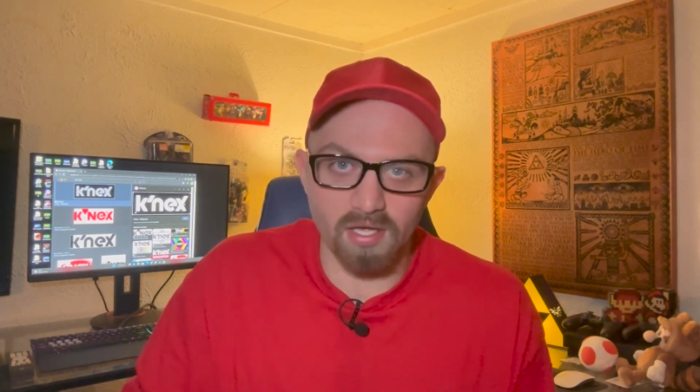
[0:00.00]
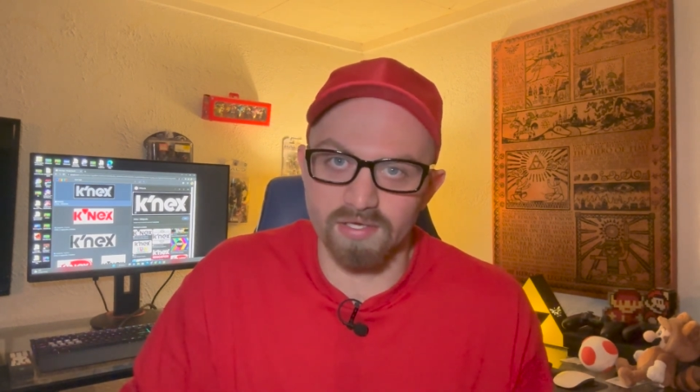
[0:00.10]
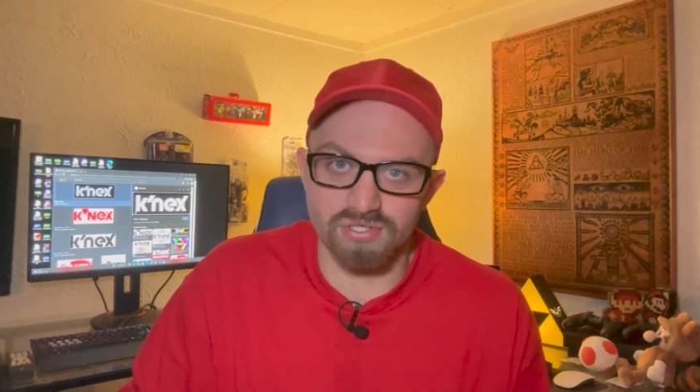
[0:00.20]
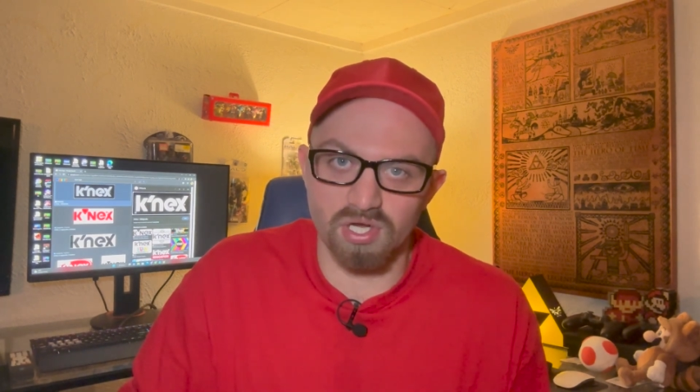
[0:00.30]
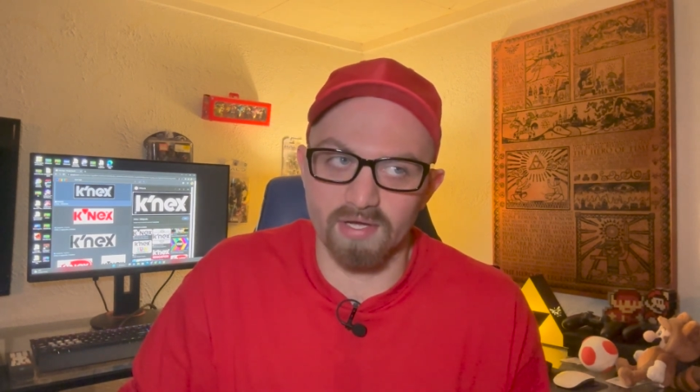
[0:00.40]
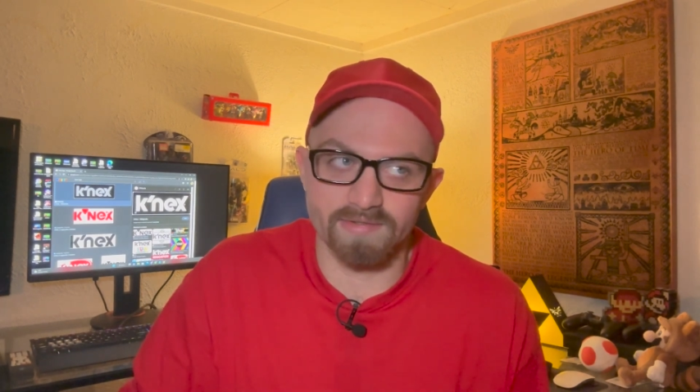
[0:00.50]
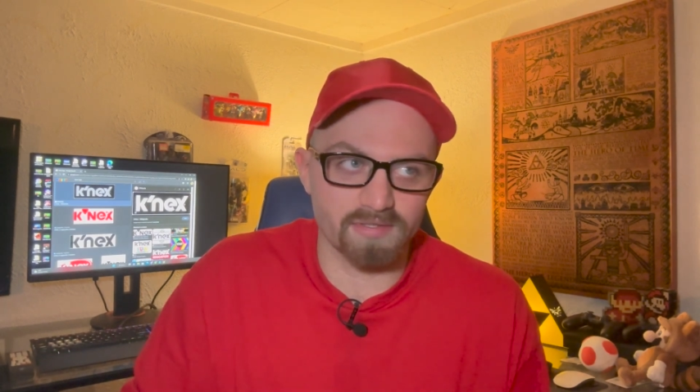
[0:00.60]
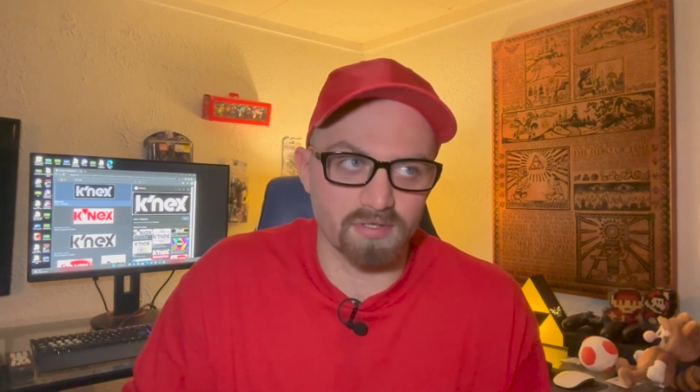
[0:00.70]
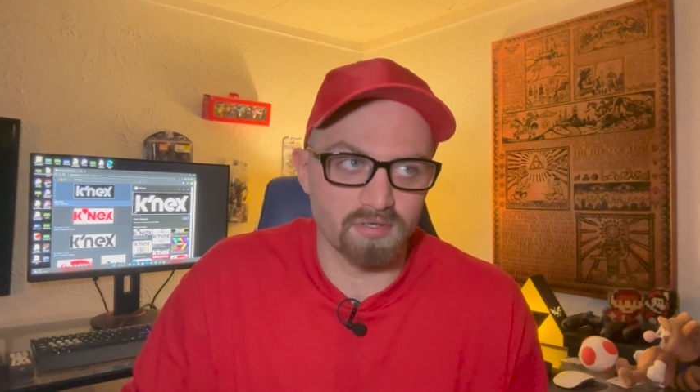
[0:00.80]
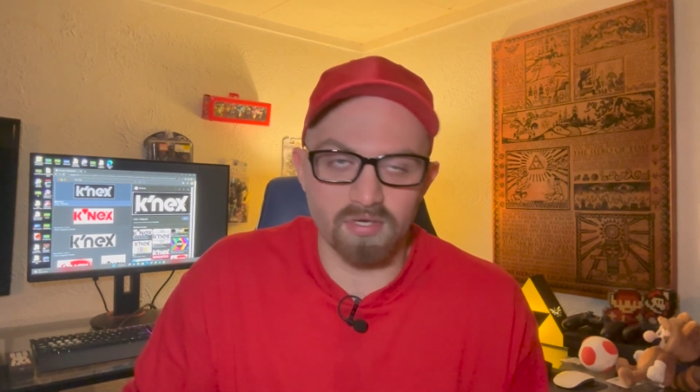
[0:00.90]
It's
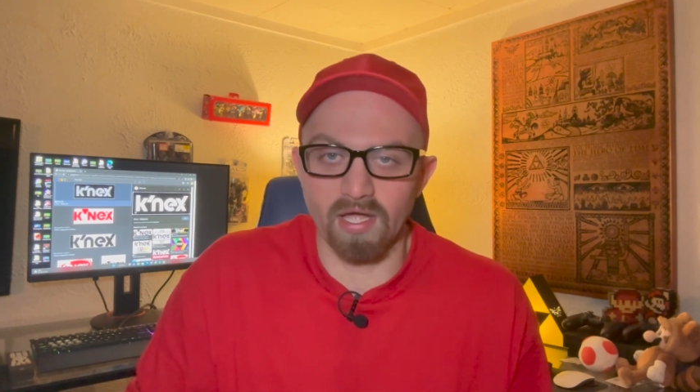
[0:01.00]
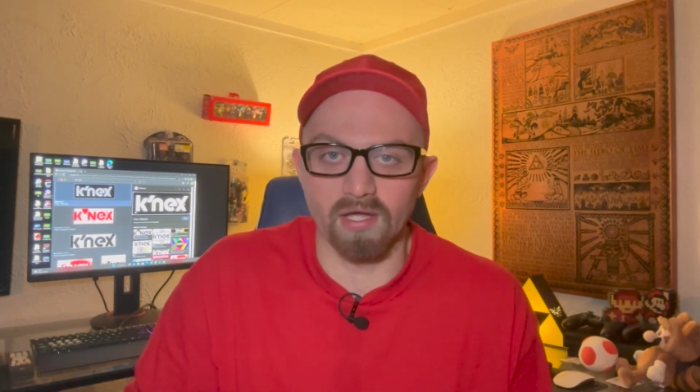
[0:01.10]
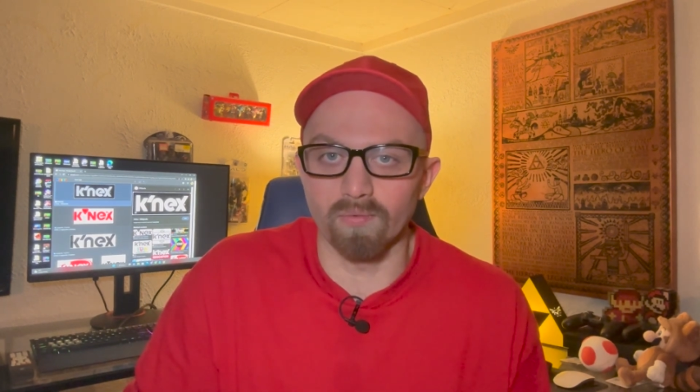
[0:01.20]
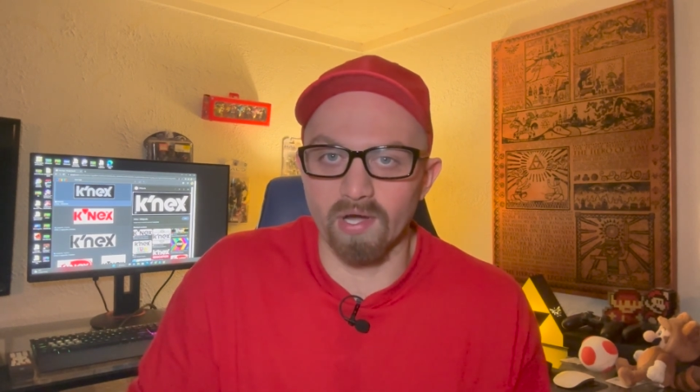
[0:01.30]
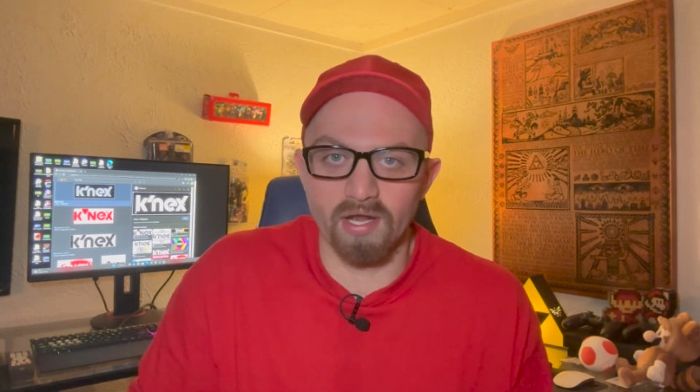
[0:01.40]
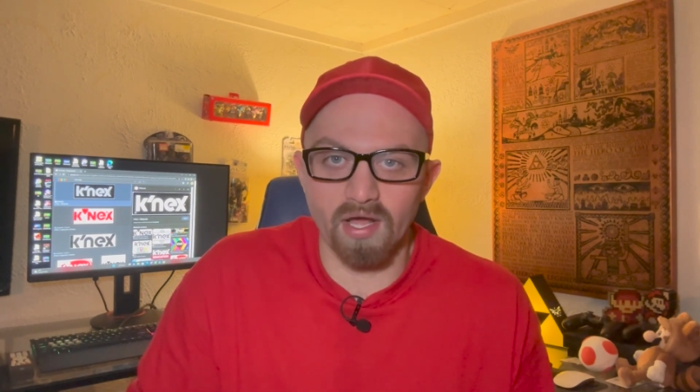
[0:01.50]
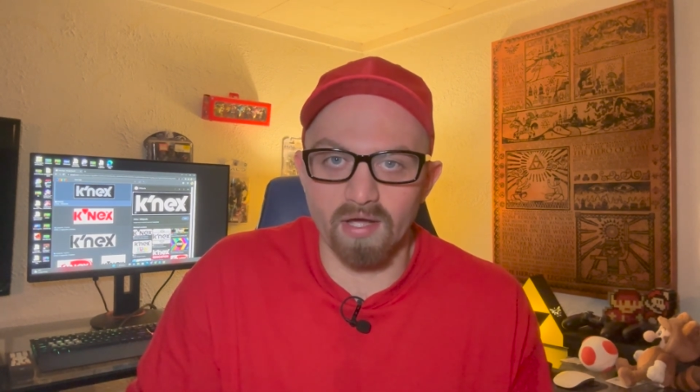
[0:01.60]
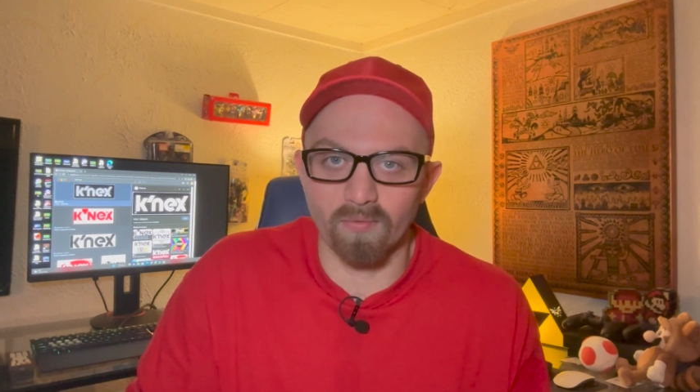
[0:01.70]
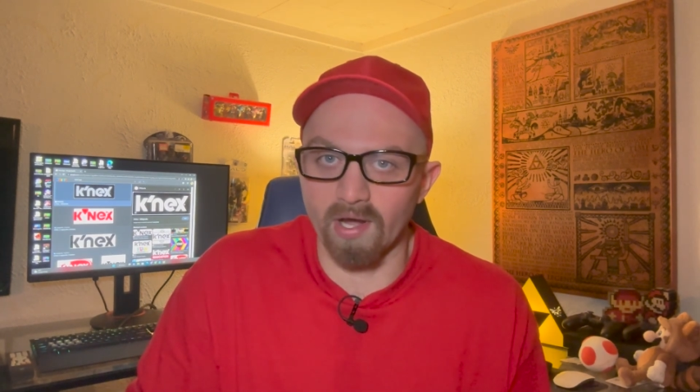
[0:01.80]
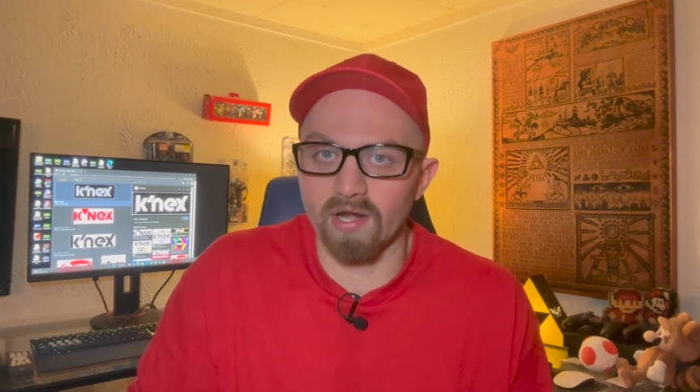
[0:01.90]
just, hey, why
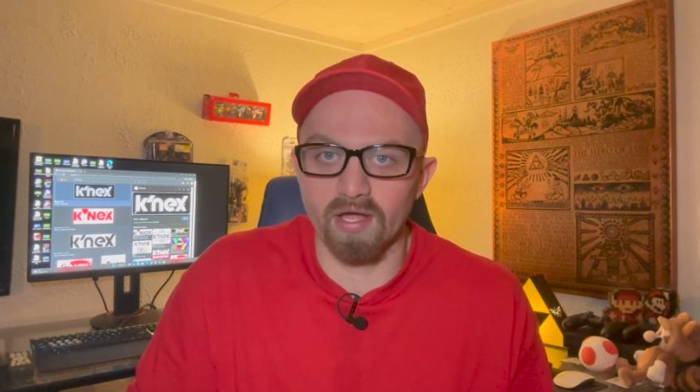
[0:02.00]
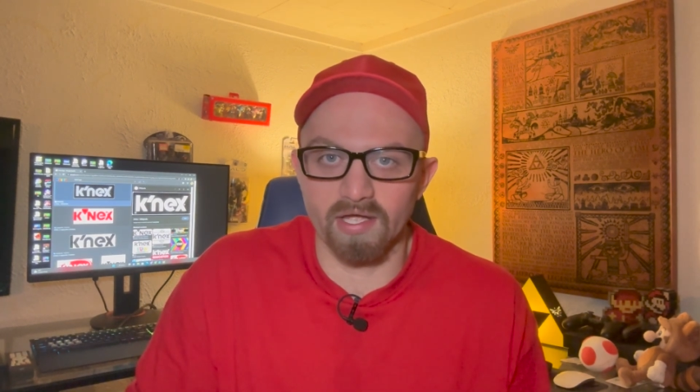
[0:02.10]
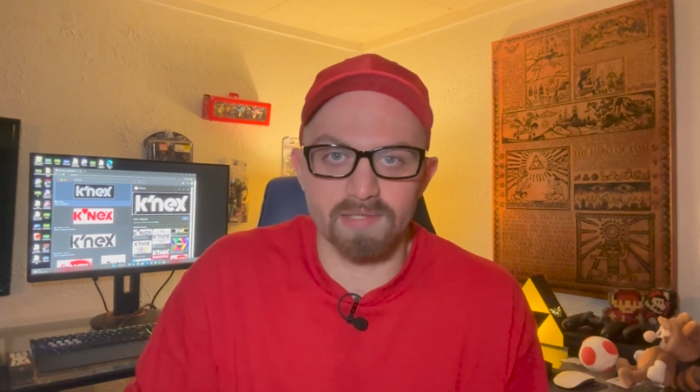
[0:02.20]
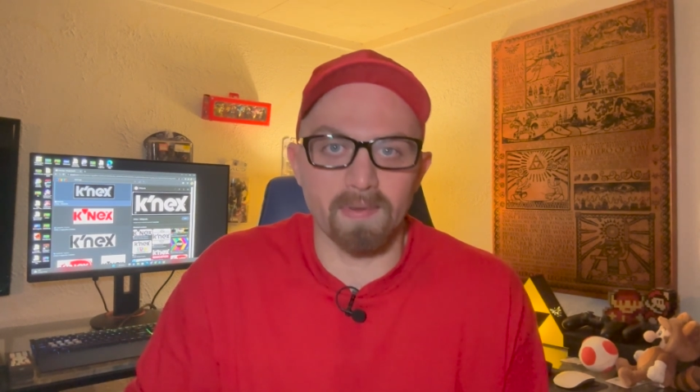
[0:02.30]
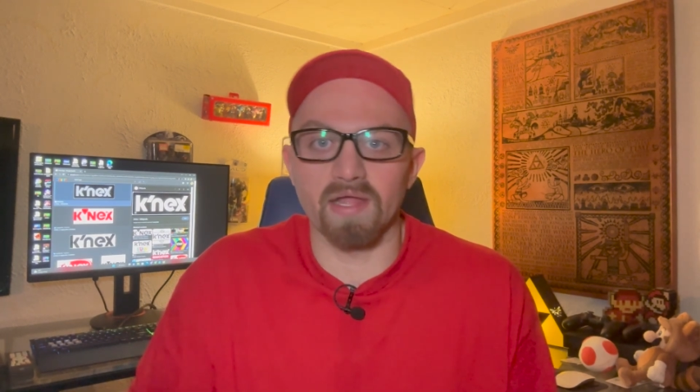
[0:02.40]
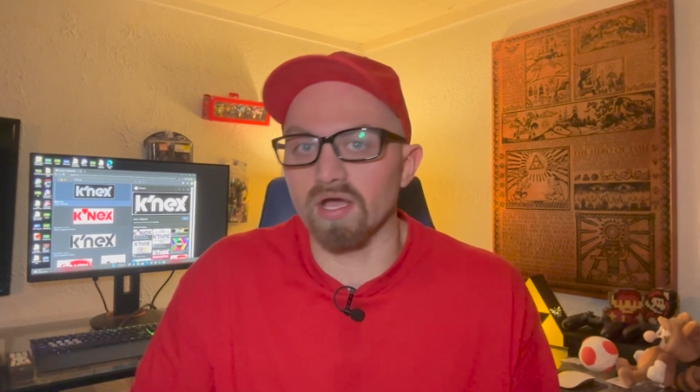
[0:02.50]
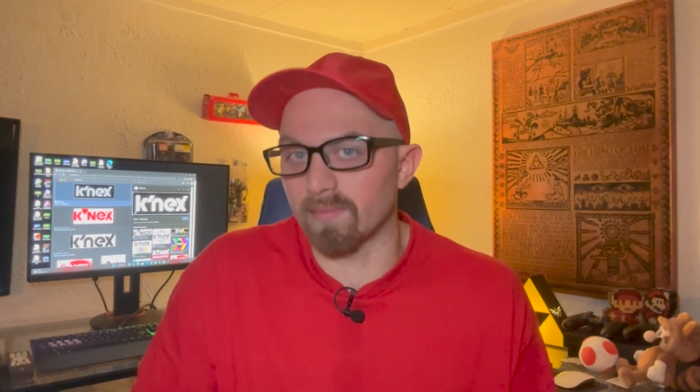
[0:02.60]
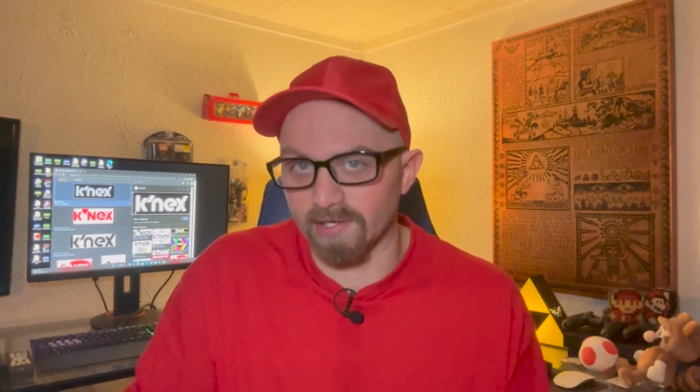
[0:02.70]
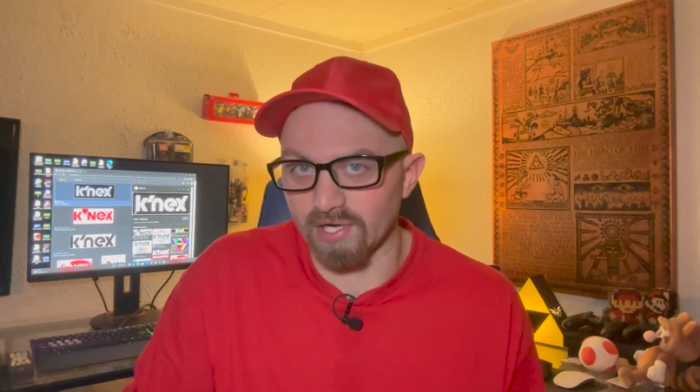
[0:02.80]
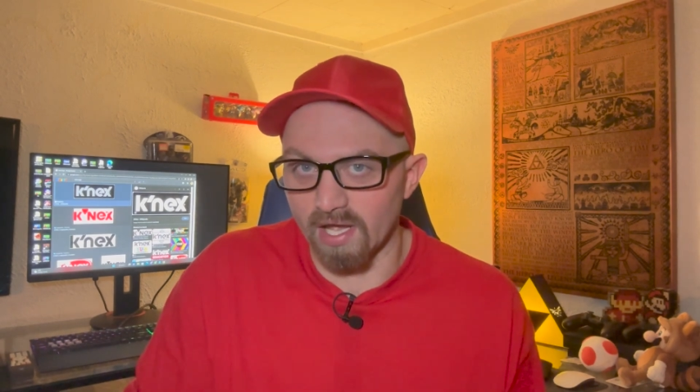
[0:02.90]
not expand on
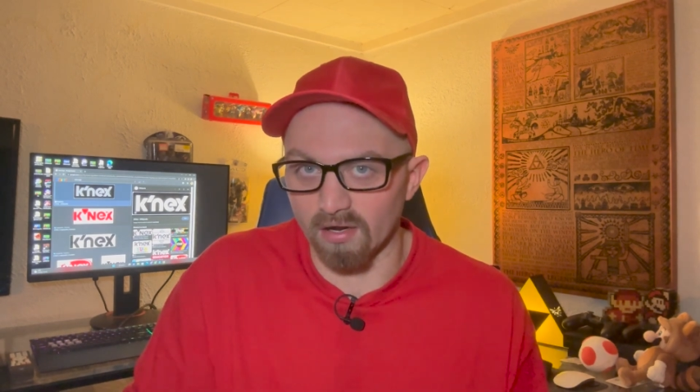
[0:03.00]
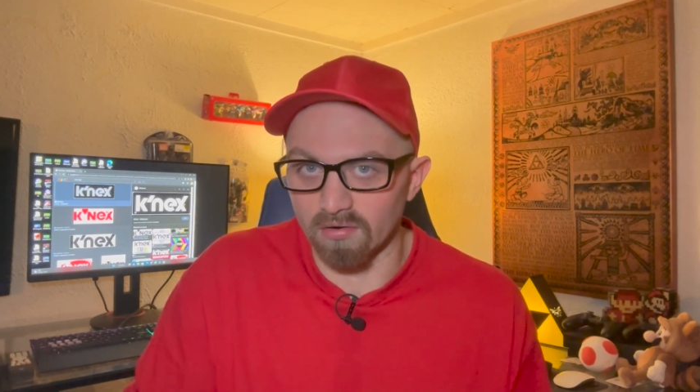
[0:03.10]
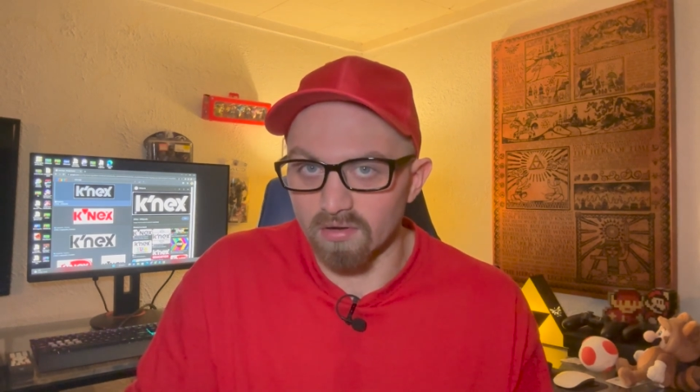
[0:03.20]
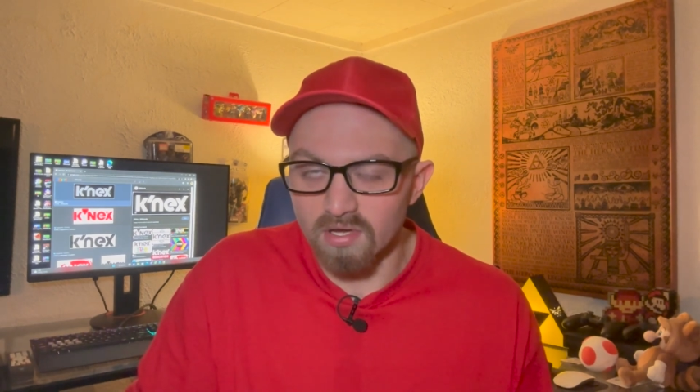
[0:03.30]
my channel?